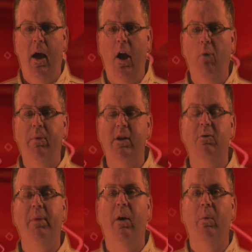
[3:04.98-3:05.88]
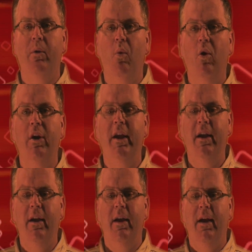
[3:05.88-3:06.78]
I hope this will be a rewarding
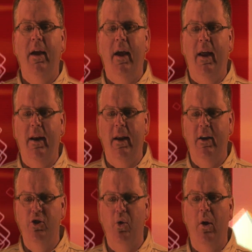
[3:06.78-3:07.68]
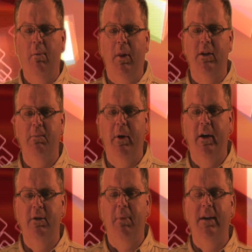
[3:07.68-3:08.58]
and enjoyable
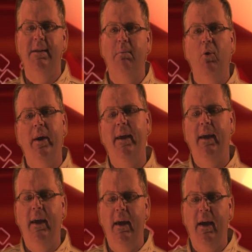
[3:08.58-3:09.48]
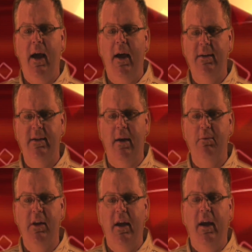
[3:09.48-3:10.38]
experience by separating key concepts